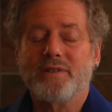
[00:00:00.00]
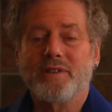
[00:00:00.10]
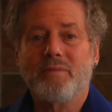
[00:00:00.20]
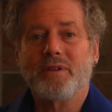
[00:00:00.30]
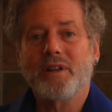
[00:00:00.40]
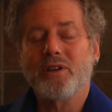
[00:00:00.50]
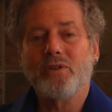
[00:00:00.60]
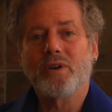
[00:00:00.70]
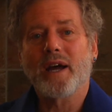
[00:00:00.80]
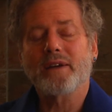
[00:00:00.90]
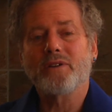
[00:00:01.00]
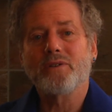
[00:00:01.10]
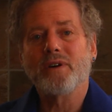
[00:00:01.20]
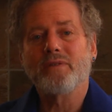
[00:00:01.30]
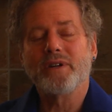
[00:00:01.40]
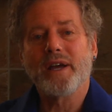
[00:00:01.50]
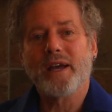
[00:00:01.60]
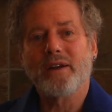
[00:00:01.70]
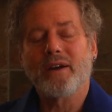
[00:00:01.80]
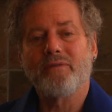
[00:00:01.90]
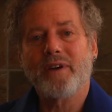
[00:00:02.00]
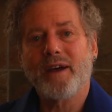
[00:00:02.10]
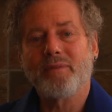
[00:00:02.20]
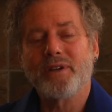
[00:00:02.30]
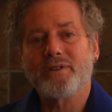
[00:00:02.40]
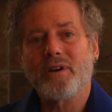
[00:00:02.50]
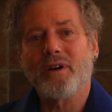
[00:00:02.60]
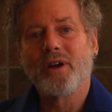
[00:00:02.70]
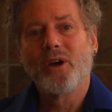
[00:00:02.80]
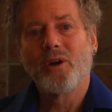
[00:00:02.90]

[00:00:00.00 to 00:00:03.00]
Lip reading: It's something that you and I can do every day in our families, our